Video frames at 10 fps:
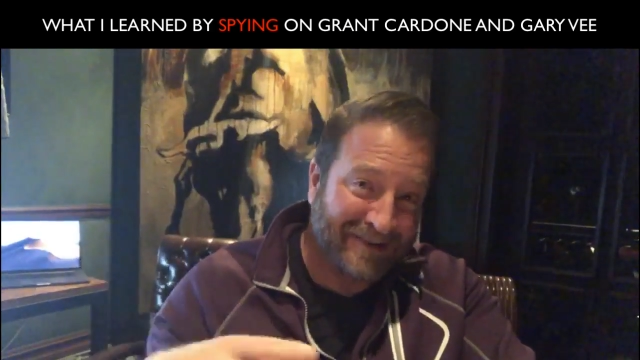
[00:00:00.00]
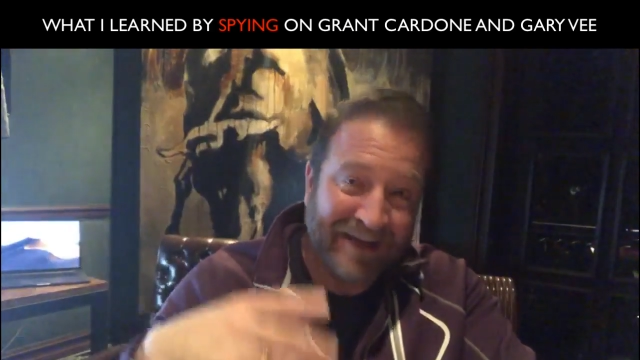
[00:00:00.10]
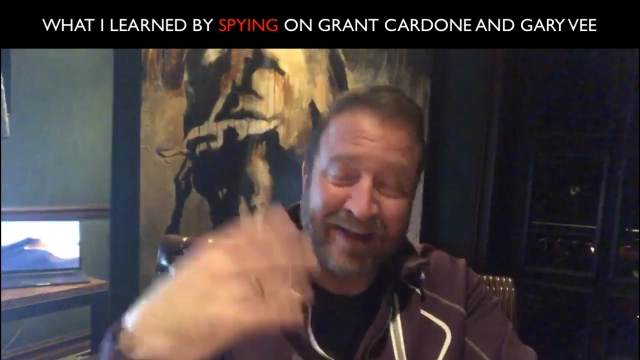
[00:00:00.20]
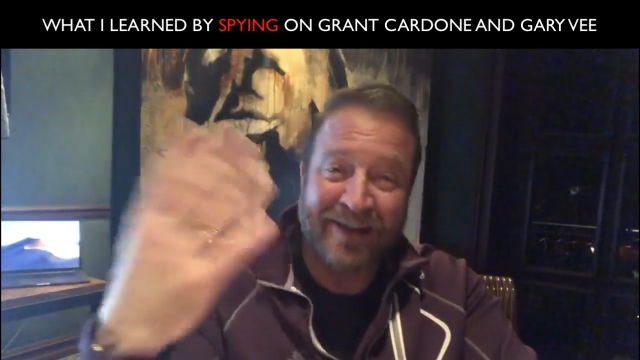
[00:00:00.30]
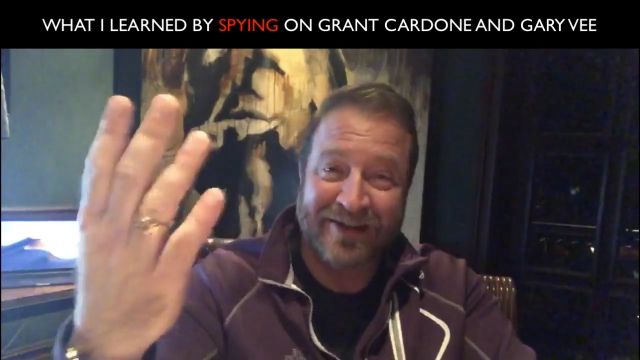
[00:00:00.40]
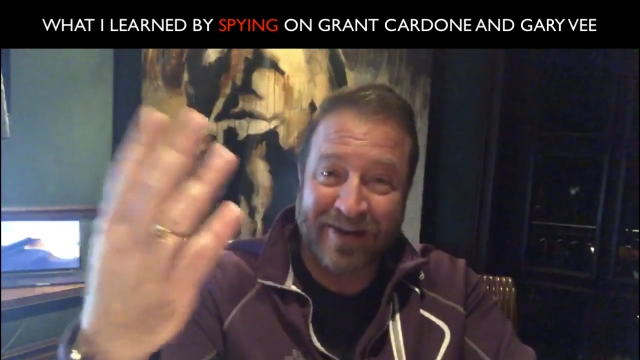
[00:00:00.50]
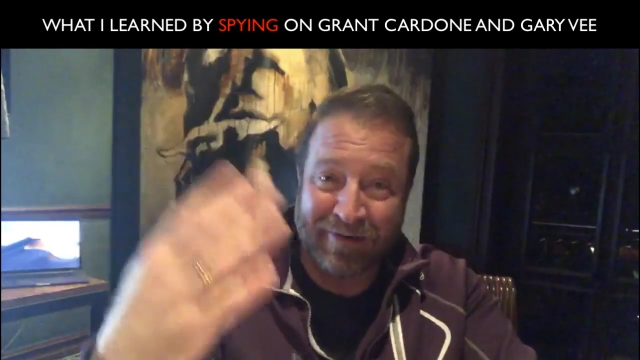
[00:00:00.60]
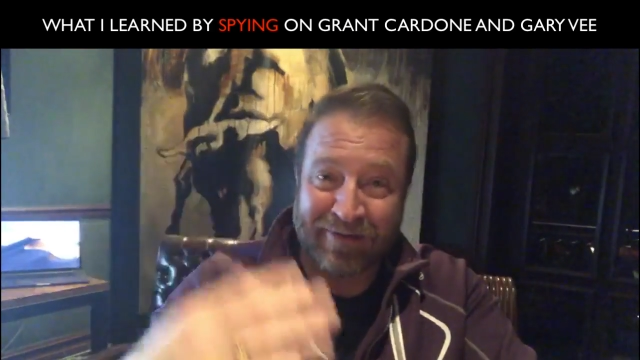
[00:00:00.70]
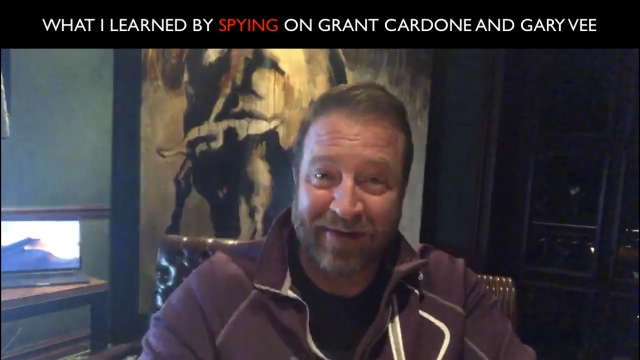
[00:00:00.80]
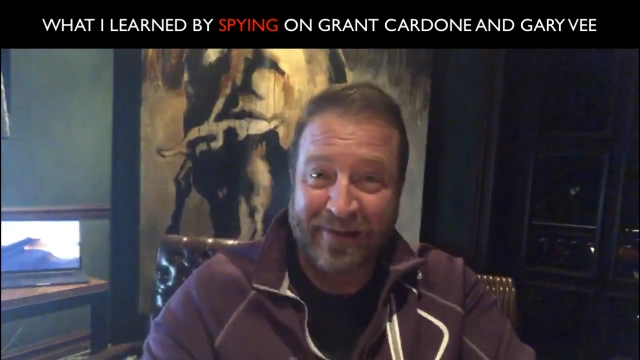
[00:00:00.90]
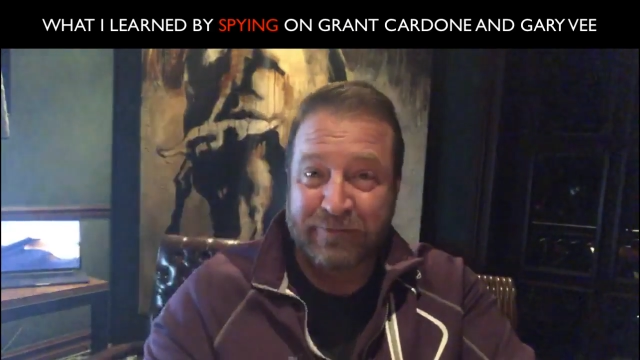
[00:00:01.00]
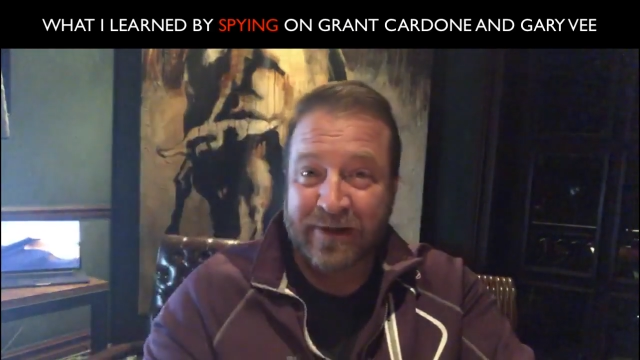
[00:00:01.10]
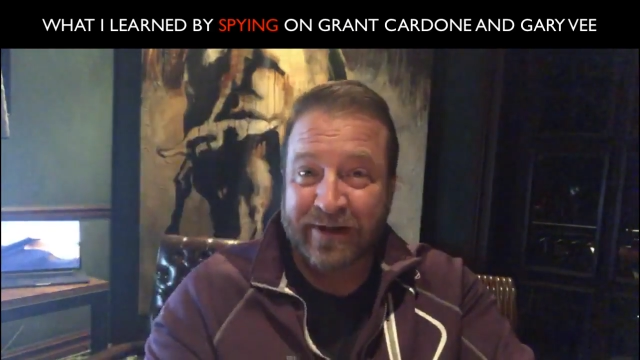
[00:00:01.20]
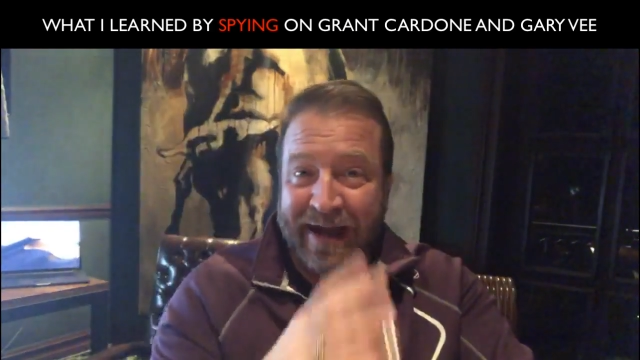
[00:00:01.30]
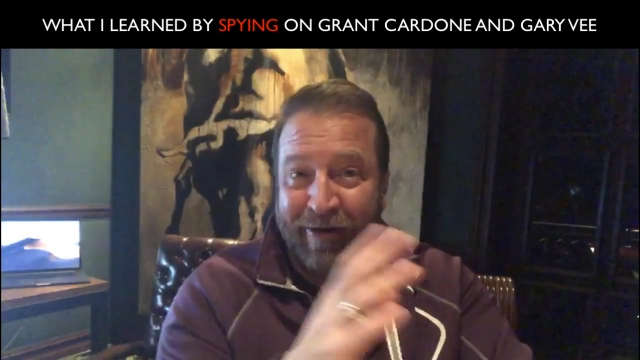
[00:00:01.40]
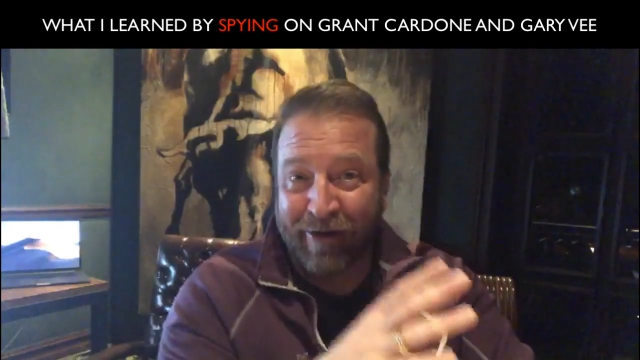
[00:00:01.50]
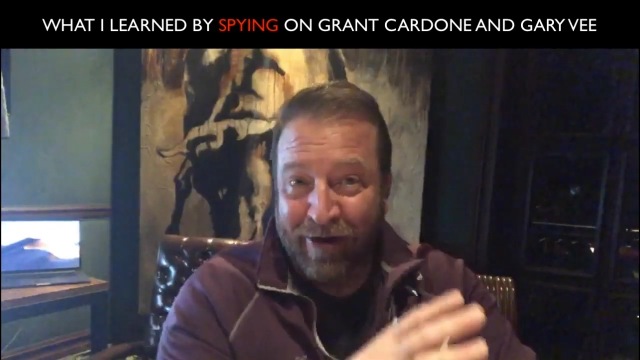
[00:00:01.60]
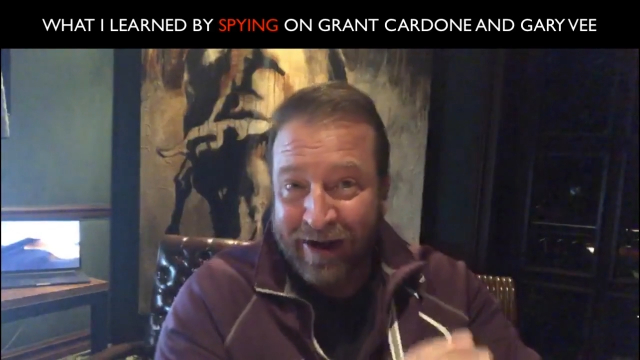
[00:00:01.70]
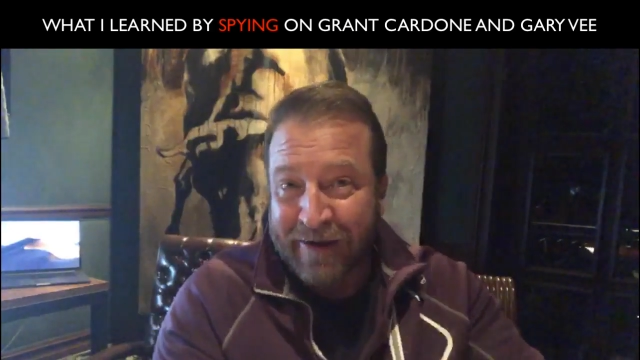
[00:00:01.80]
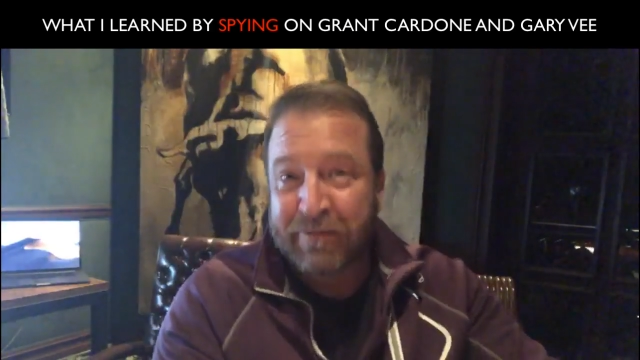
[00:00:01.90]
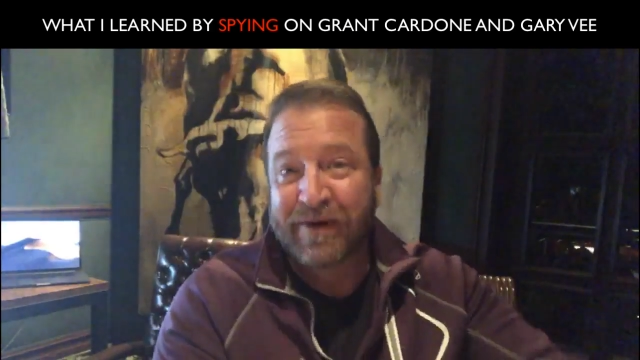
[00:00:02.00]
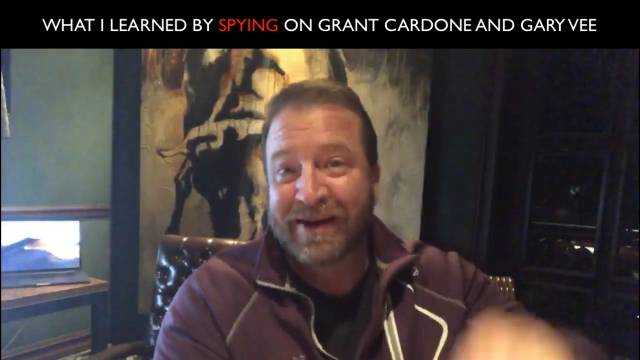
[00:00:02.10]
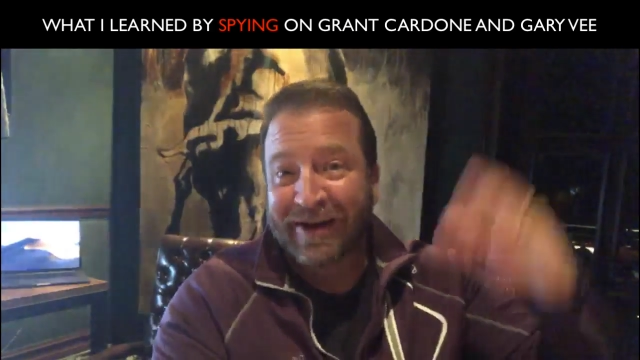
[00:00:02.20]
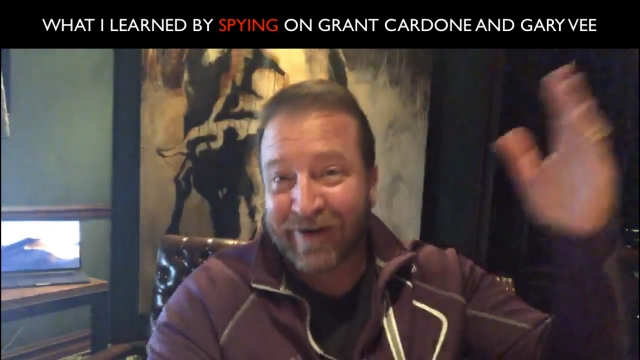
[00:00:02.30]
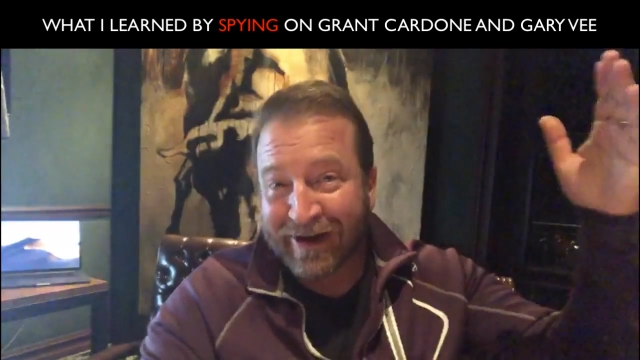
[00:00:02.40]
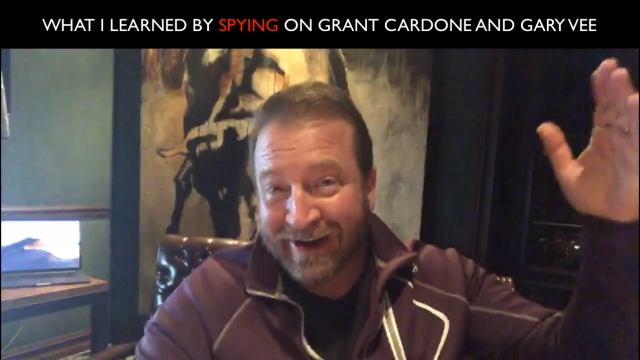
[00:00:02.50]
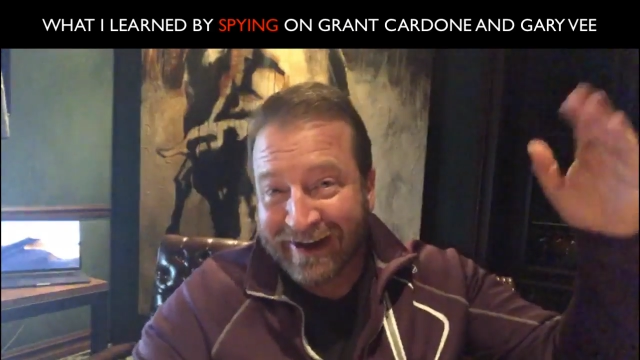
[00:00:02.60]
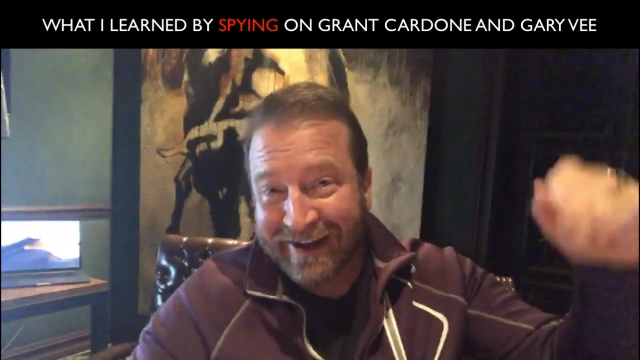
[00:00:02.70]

taking the stuff on Facebook, downloading it, putting it on